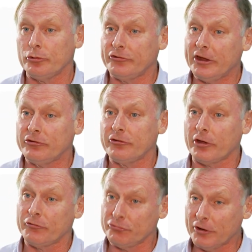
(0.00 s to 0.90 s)
sessions
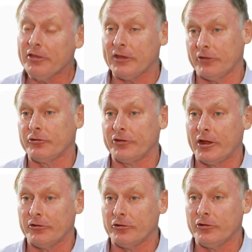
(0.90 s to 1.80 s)
of strength
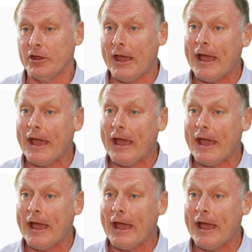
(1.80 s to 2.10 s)
exercises